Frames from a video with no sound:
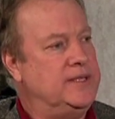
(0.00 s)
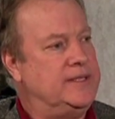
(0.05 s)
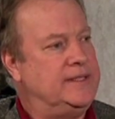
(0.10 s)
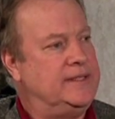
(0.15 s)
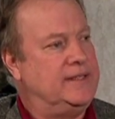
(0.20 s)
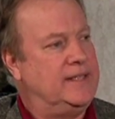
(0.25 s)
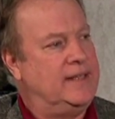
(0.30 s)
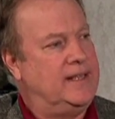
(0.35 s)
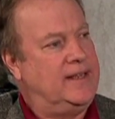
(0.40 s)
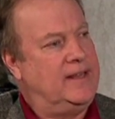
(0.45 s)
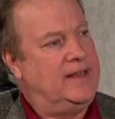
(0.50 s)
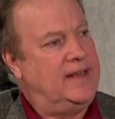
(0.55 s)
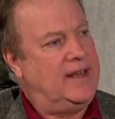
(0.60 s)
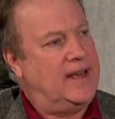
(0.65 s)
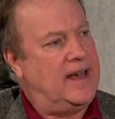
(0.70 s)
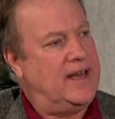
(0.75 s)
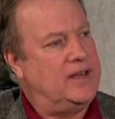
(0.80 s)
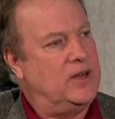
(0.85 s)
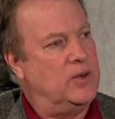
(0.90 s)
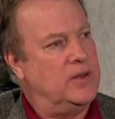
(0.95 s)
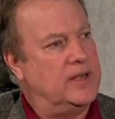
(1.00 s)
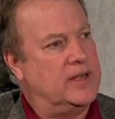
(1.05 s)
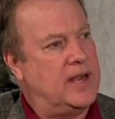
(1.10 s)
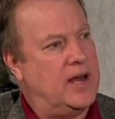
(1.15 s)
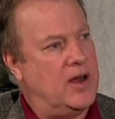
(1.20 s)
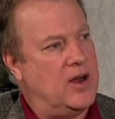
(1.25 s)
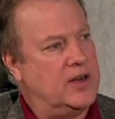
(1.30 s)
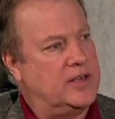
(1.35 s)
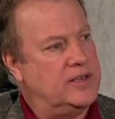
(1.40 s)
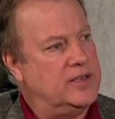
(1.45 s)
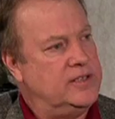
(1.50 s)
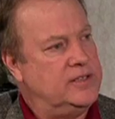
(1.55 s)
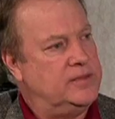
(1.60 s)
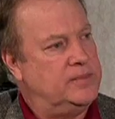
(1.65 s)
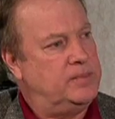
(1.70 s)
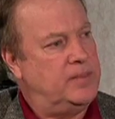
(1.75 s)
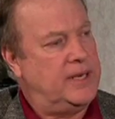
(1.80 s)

and I know the characters.